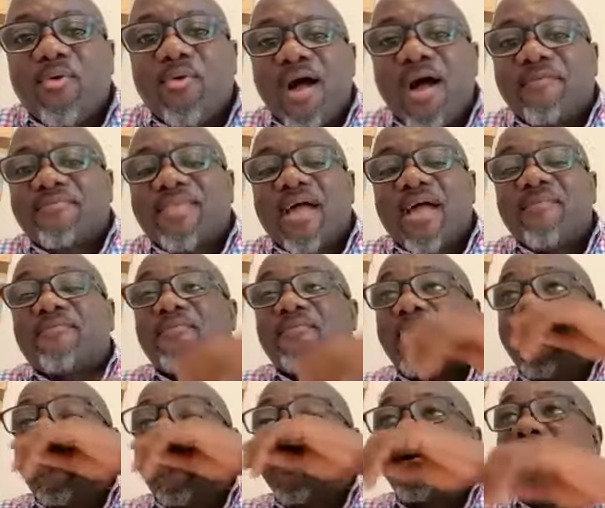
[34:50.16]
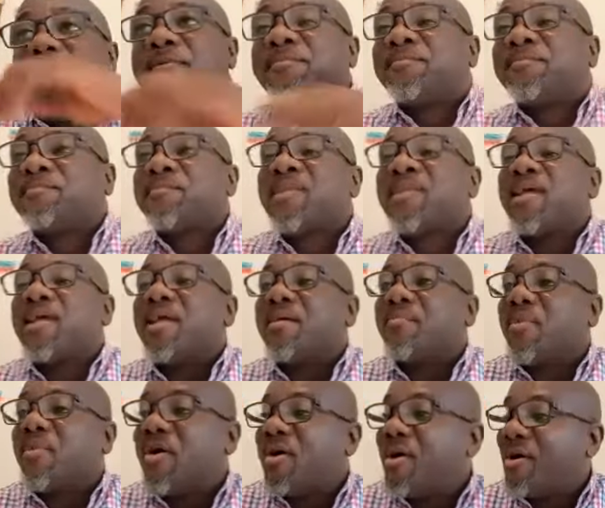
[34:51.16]
we'll have time for a
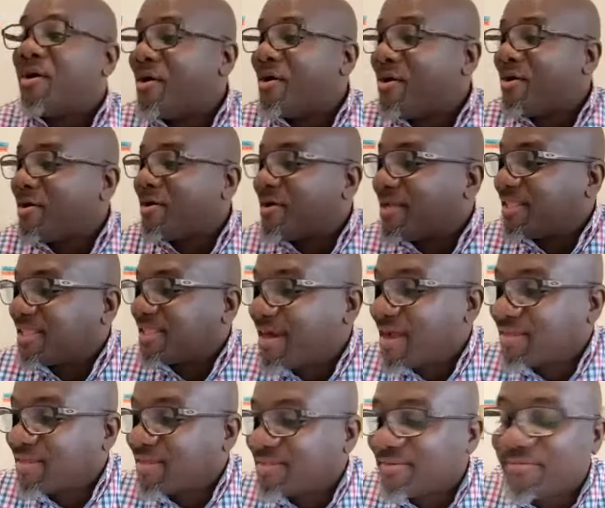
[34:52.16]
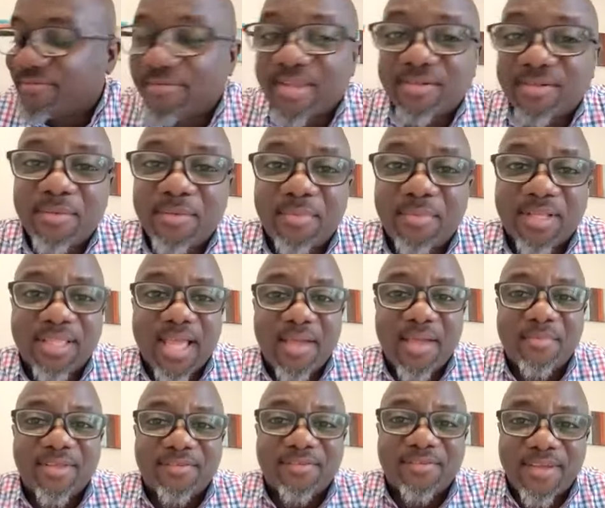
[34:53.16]
more interactive session, but
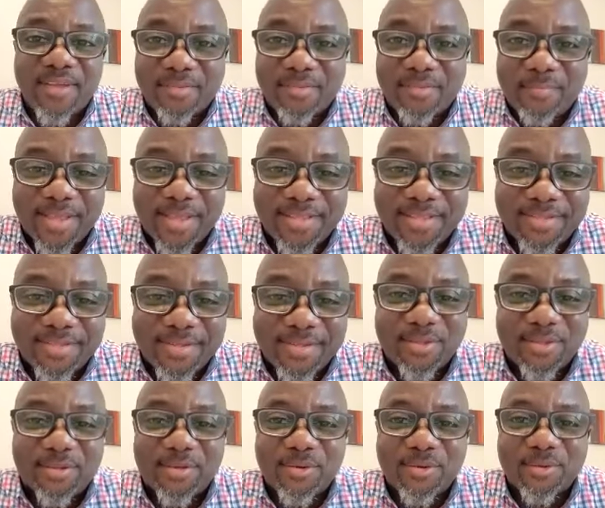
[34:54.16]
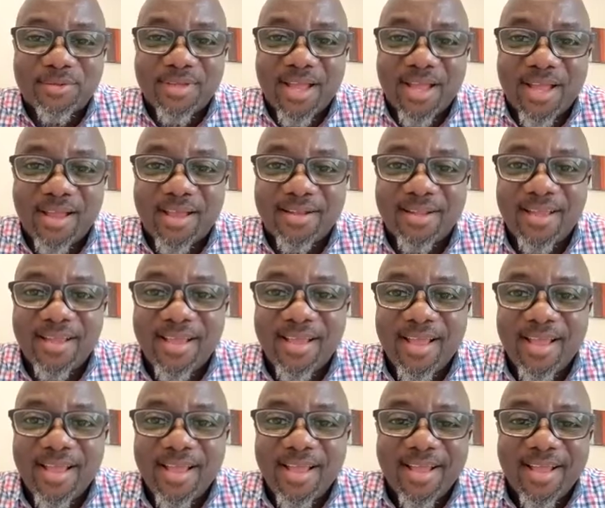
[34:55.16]
time is fast spent. You're also tired.
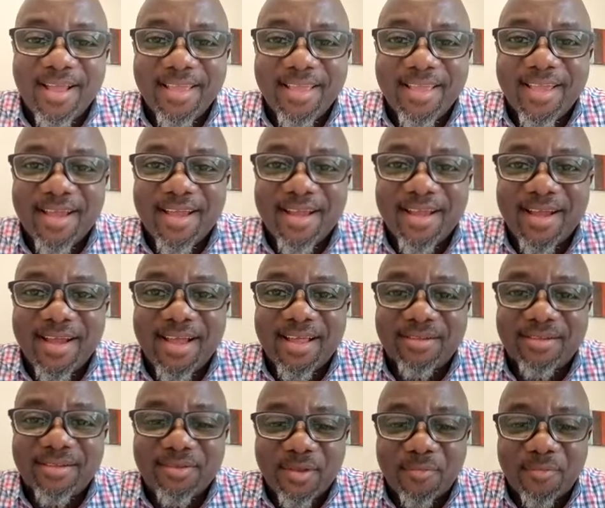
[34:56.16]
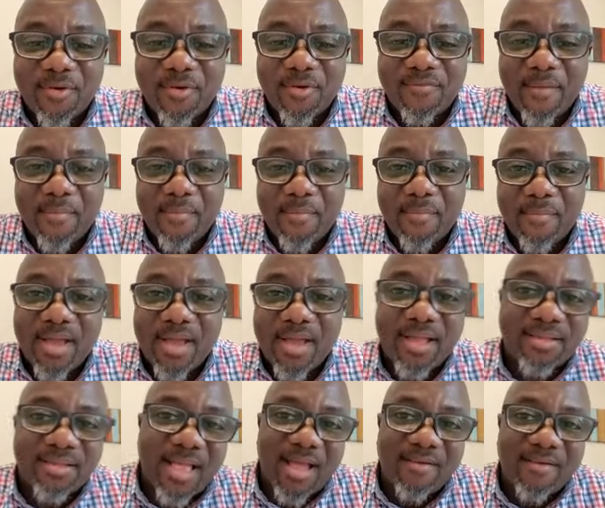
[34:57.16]
Yeah, and some of our
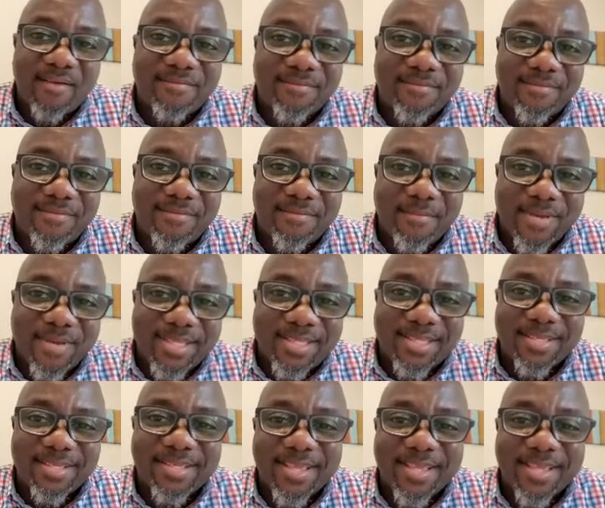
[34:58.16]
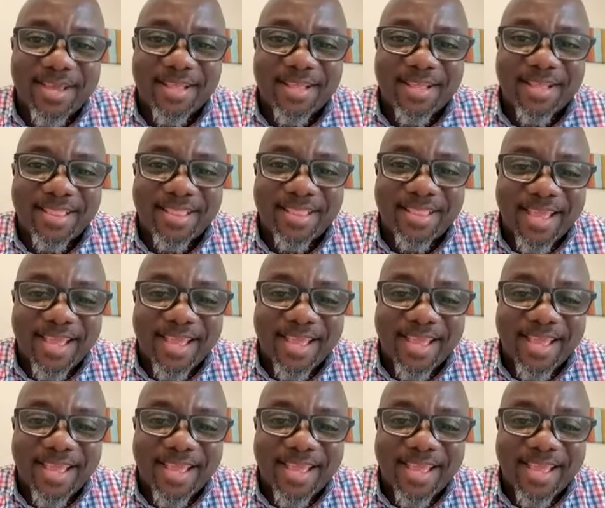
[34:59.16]
members have meetings here and